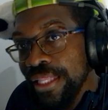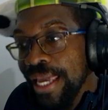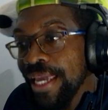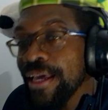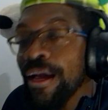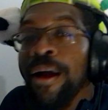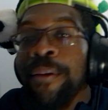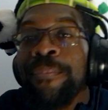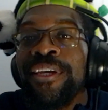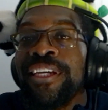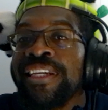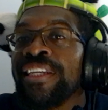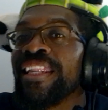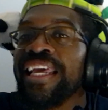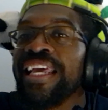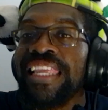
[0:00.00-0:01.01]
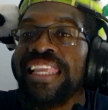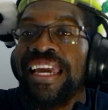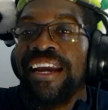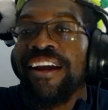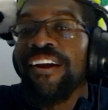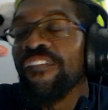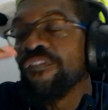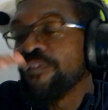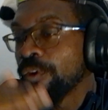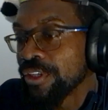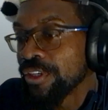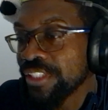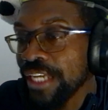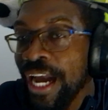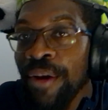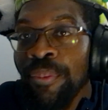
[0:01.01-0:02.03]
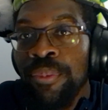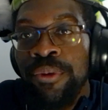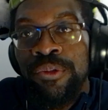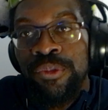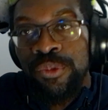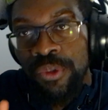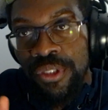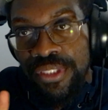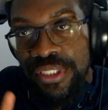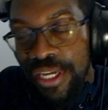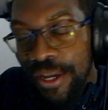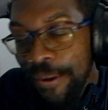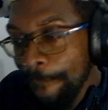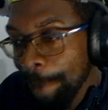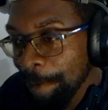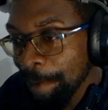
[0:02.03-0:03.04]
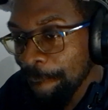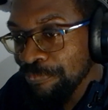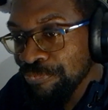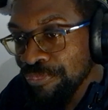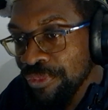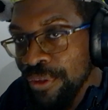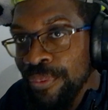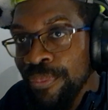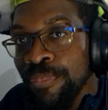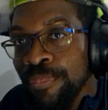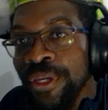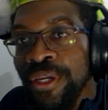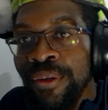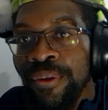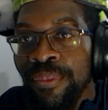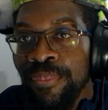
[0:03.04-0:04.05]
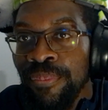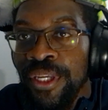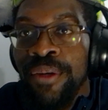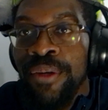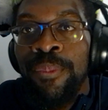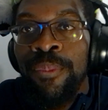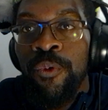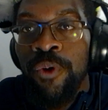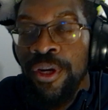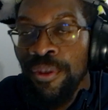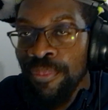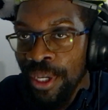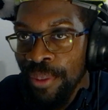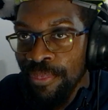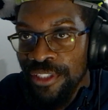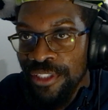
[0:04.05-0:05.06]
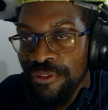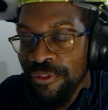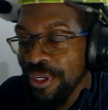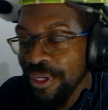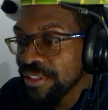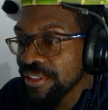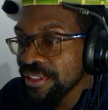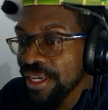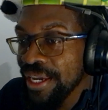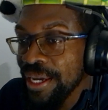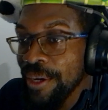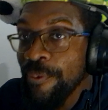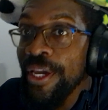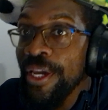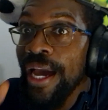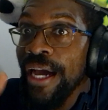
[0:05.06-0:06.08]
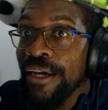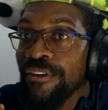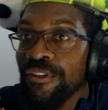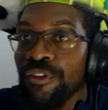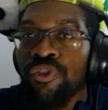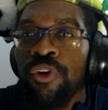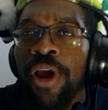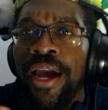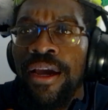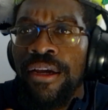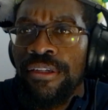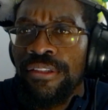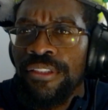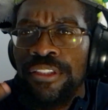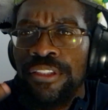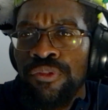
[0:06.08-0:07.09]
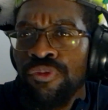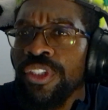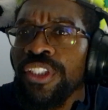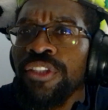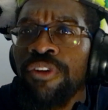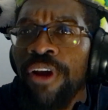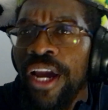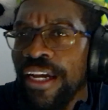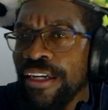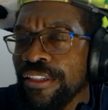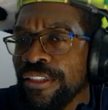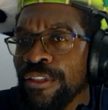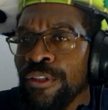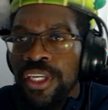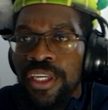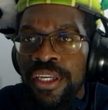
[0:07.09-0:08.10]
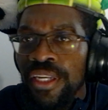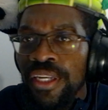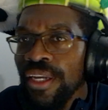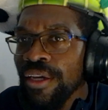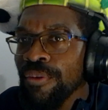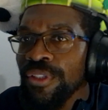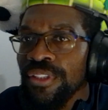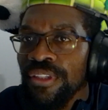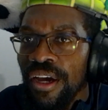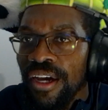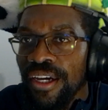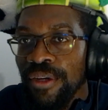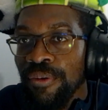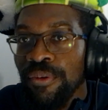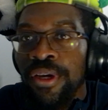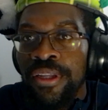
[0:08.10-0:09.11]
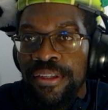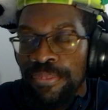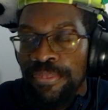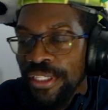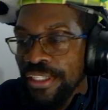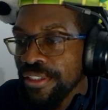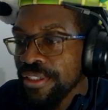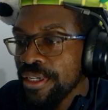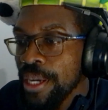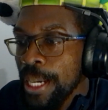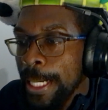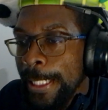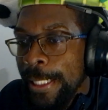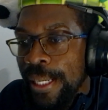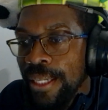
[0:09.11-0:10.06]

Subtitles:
They come in like the Air Force. I remember this one time, me and one of my best friends, we had crackers, just wrist crackers. We eating it, we talking, we on the beach.